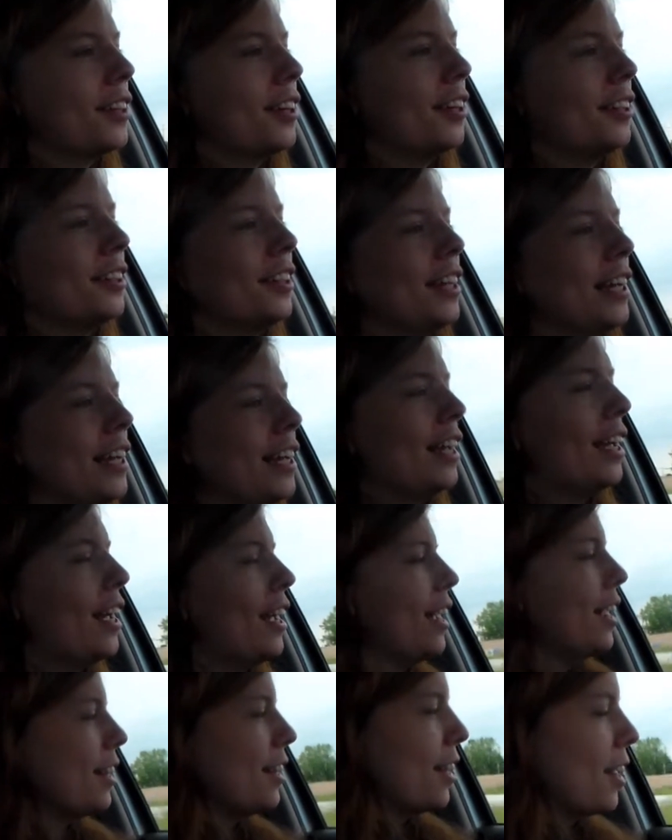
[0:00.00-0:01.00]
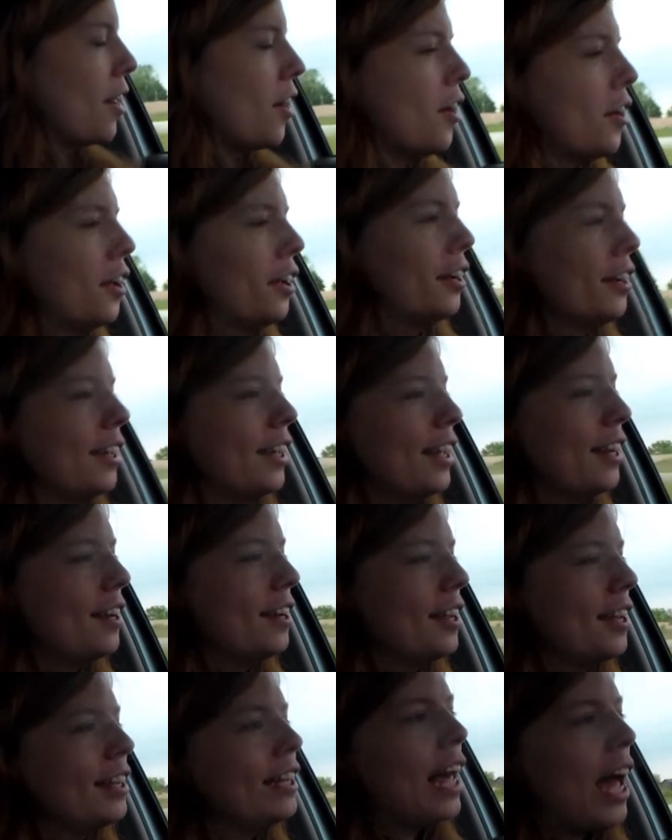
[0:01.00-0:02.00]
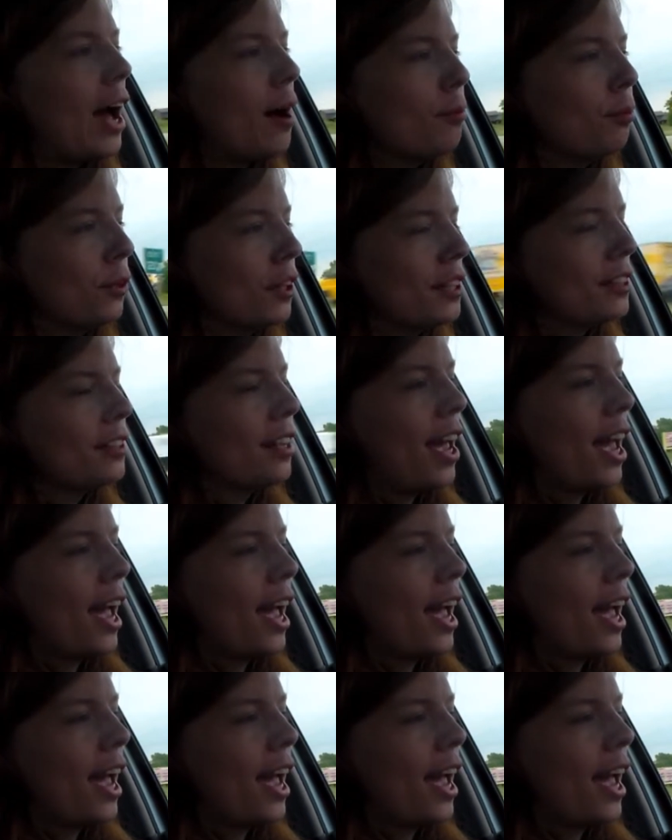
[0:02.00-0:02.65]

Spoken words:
It's called, they call it Indianapolis